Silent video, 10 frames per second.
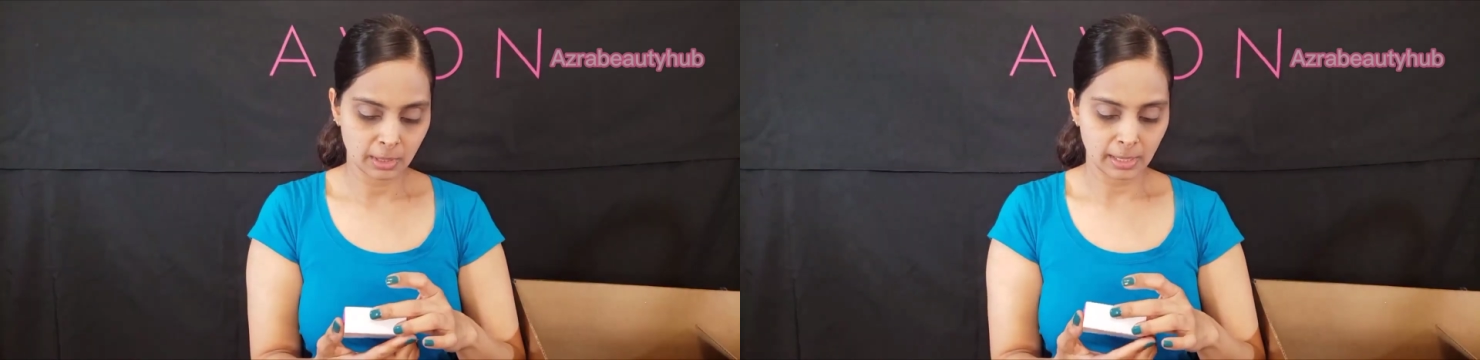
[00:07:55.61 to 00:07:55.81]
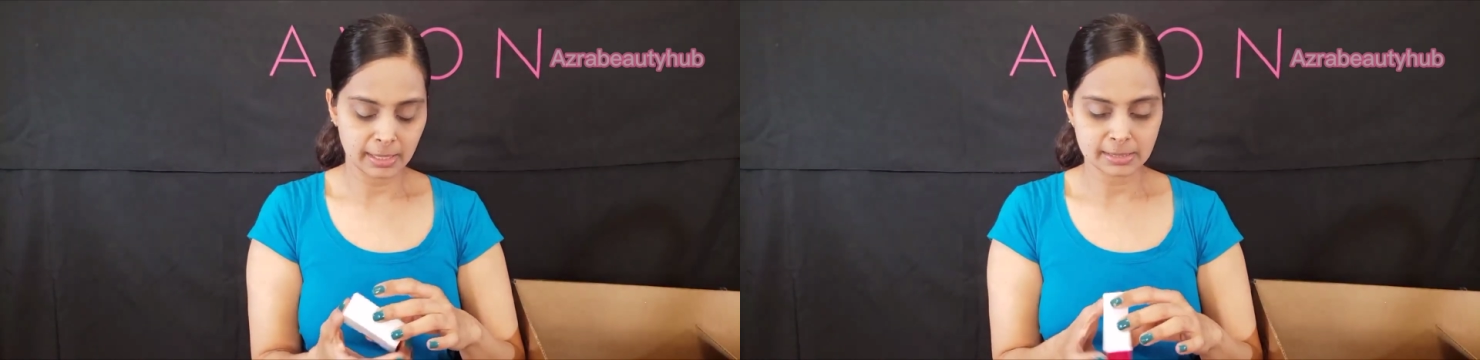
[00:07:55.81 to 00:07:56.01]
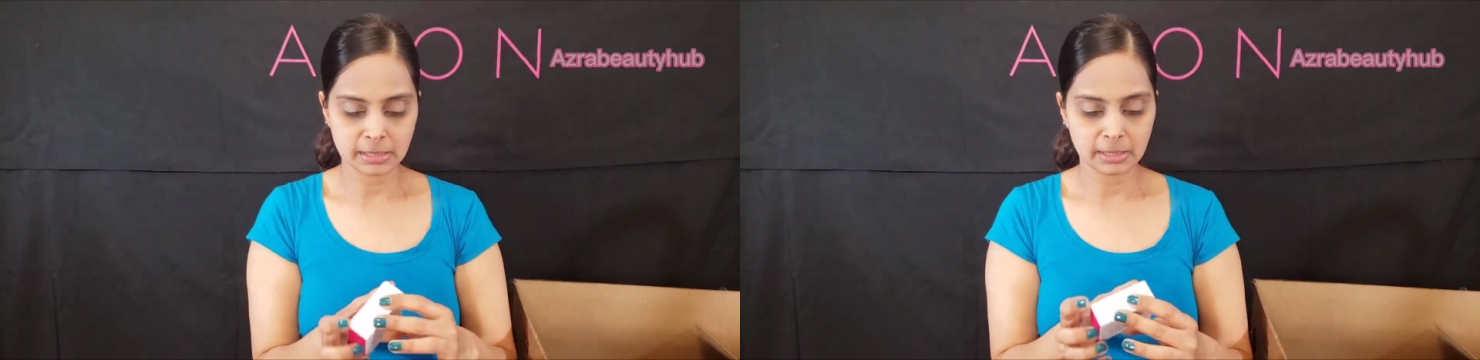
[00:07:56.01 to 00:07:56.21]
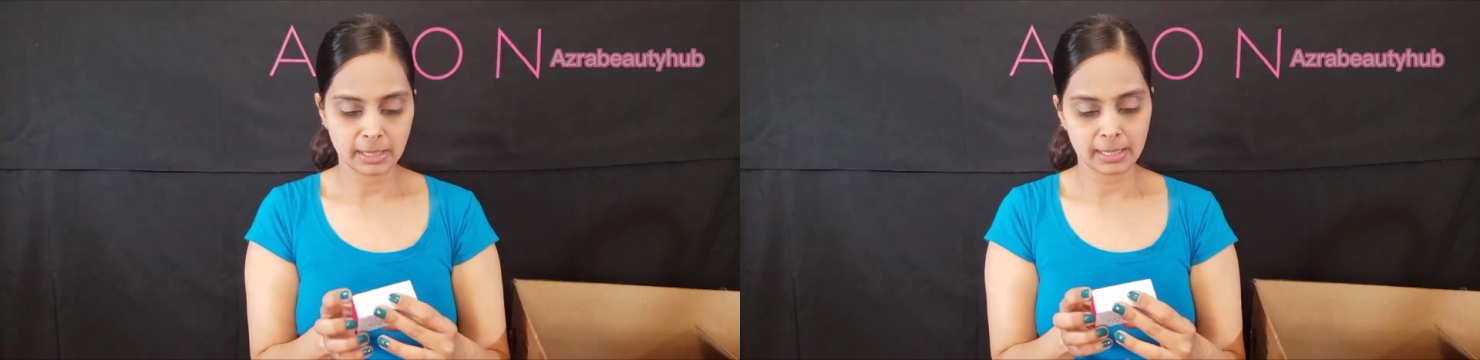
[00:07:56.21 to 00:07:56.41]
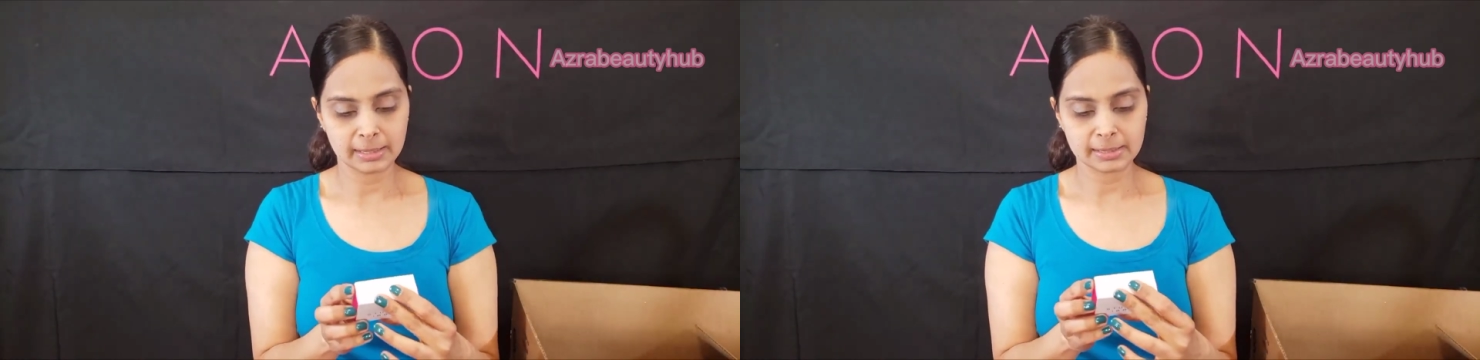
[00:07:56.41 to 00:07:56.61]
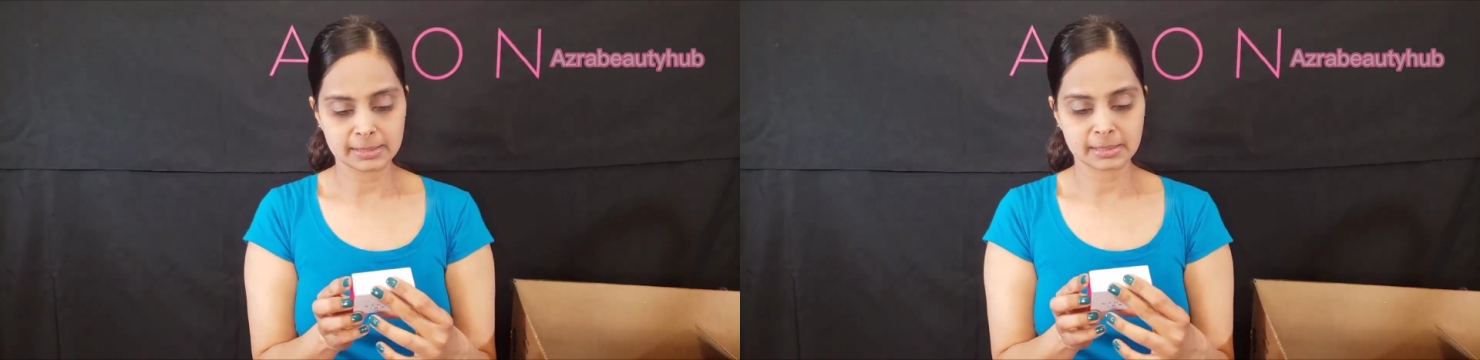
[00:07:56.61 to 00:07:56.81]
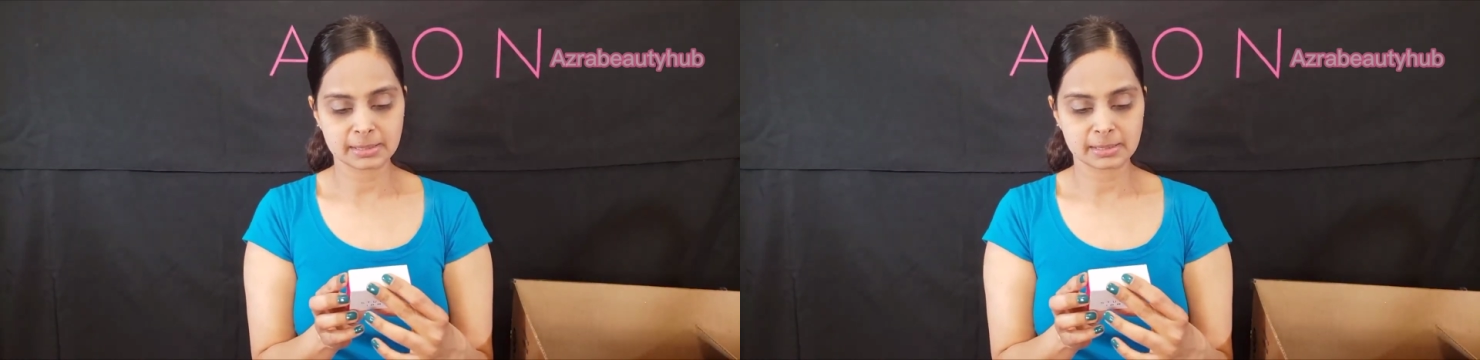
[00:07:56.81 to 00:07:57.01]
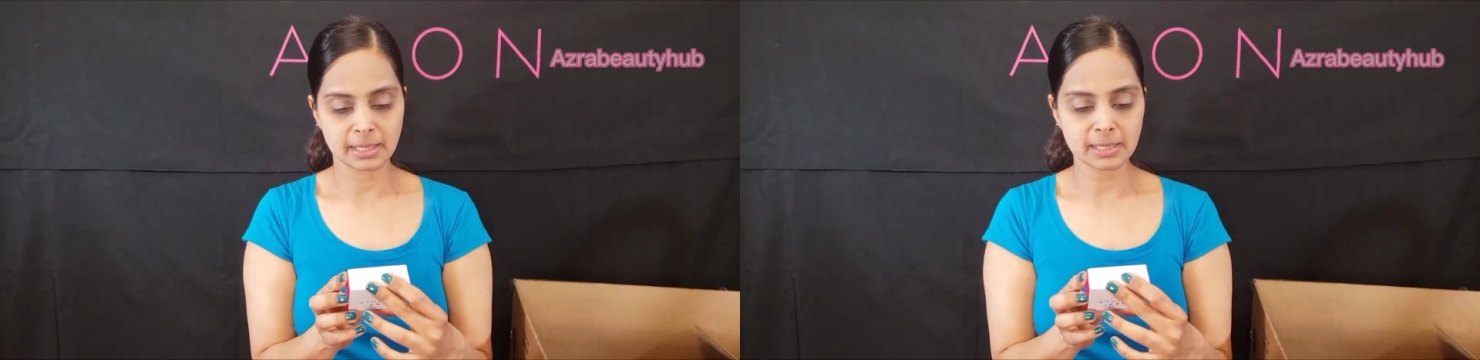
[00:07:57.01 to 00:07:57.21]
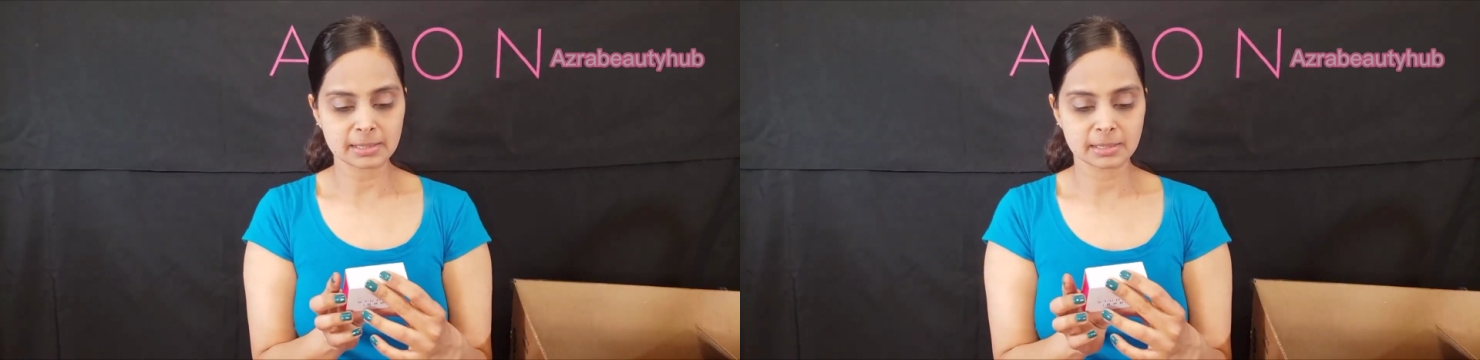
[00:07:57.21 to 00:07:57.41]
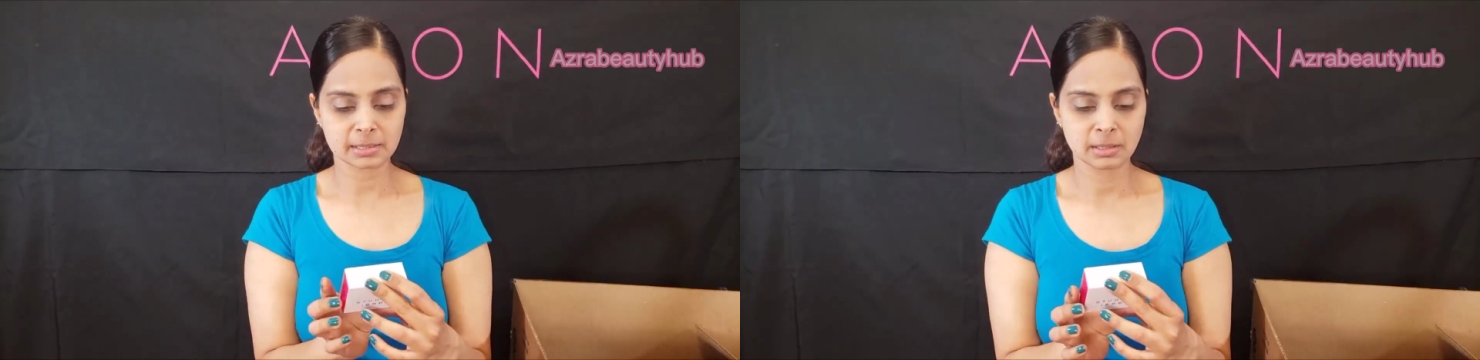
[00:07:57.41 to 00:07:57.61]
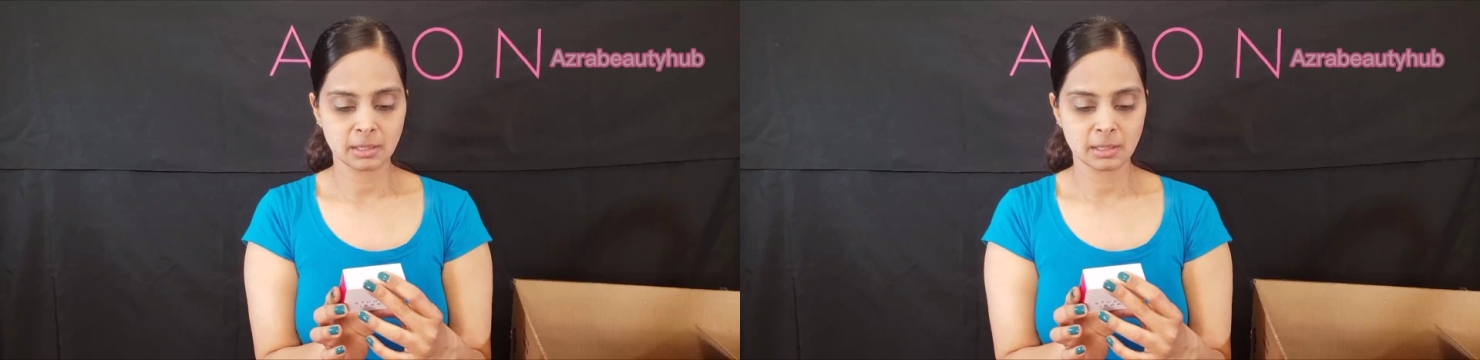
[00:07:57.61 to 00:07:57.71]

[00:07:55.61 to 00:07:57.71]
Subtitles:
1886.